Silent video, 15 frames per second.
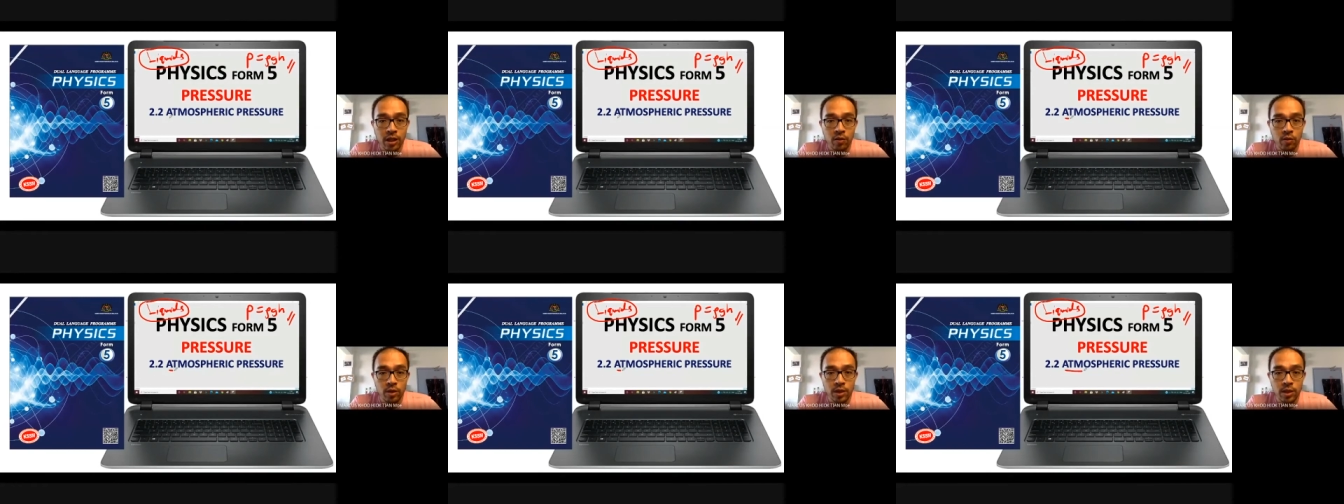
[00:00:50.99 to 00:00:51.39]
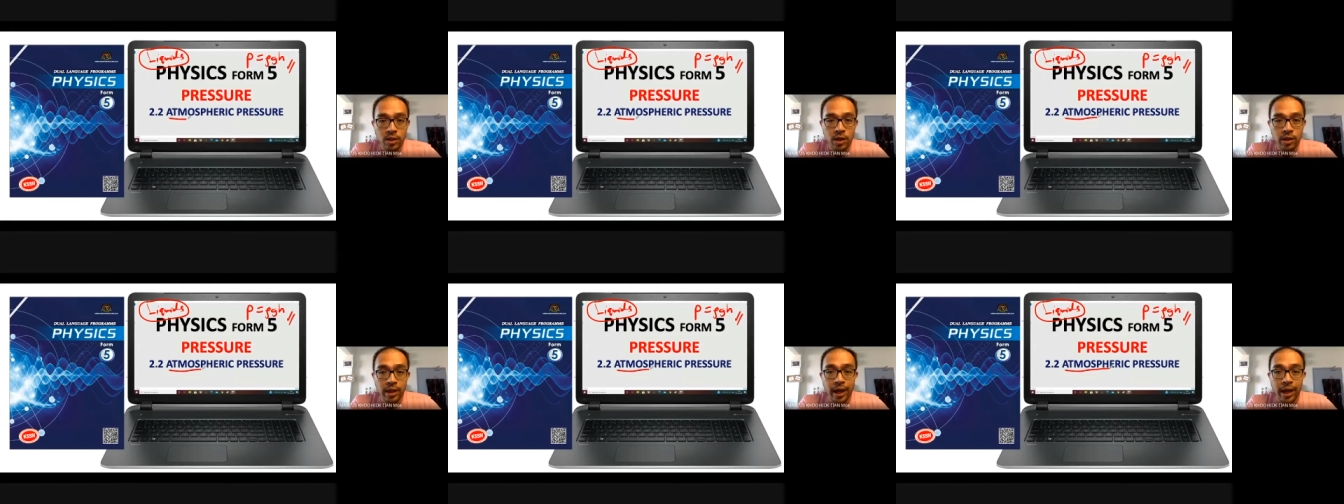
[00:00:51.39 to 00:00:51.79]
which is
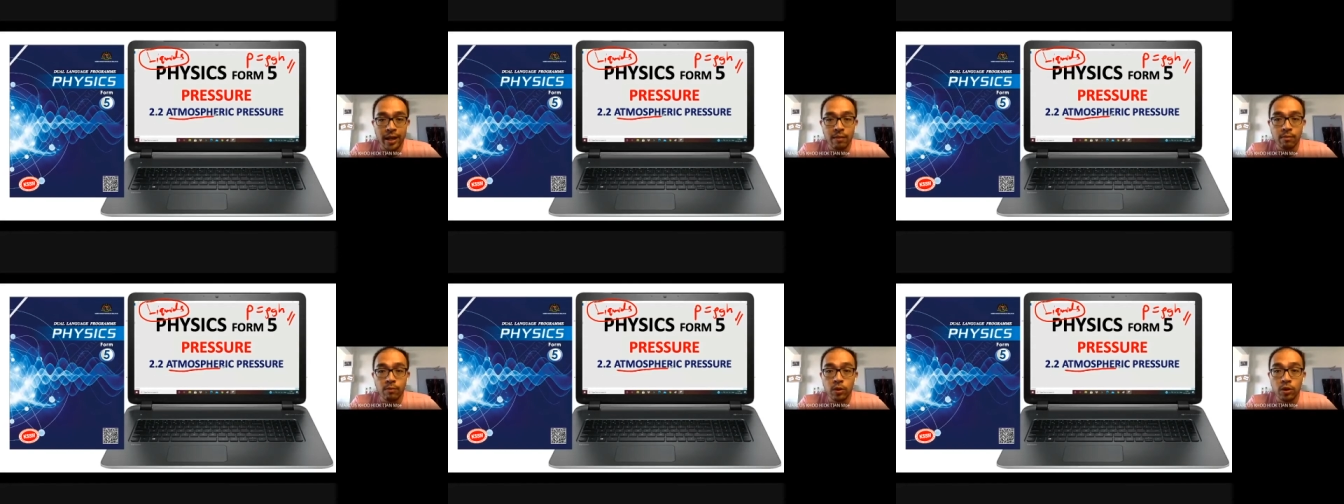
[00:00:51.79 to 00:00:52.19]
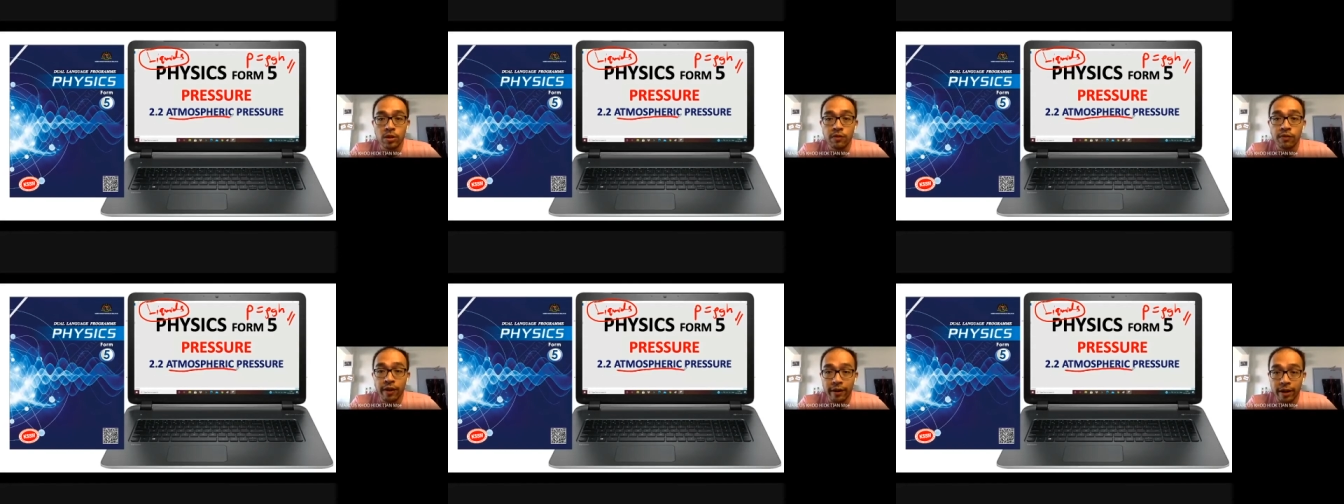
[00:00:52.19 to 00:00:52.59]
called the
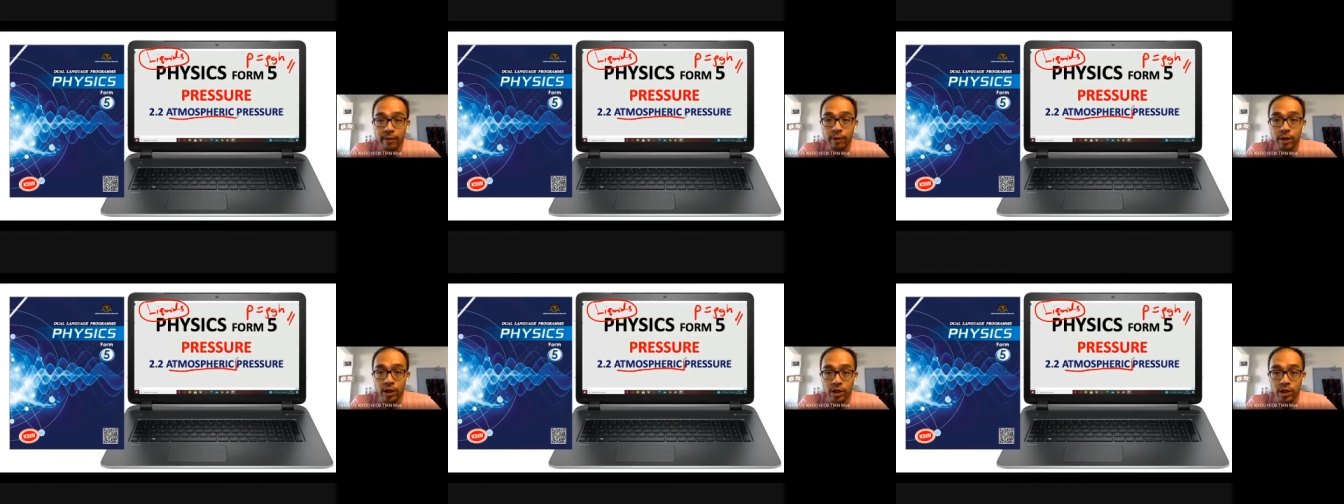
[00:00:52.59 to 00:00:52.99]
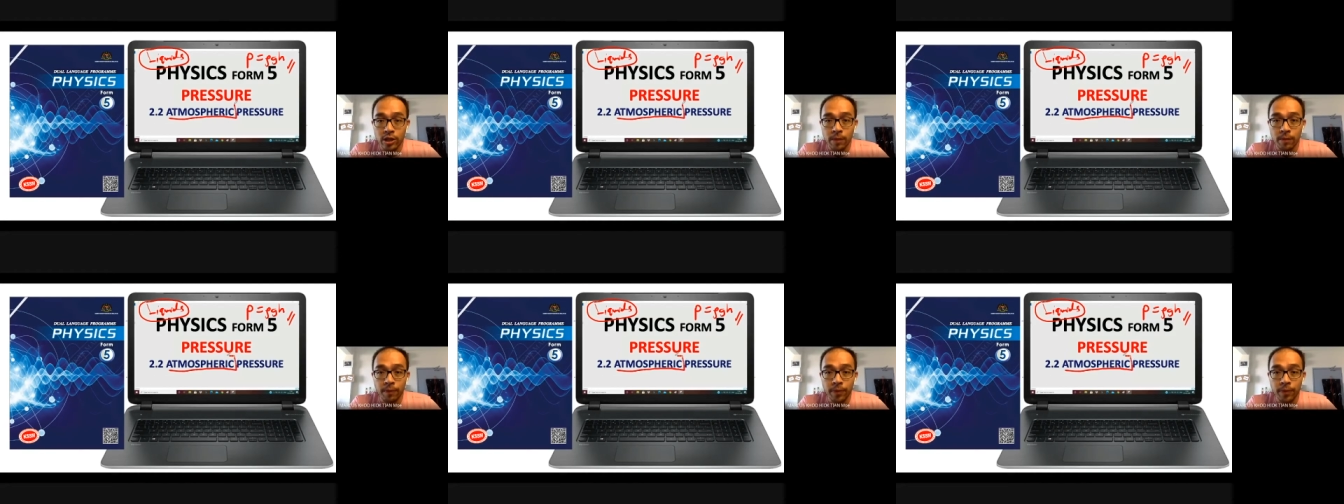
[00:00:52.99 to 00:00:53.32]
atmospheric pressure.